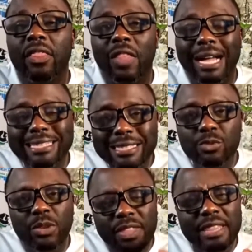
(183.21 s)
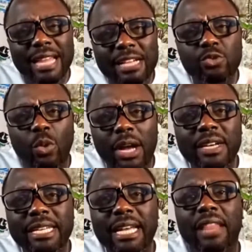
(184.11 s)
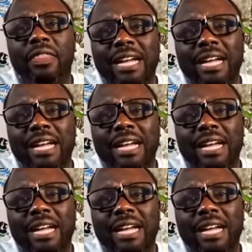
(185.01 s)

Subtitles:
that's within that 1 year,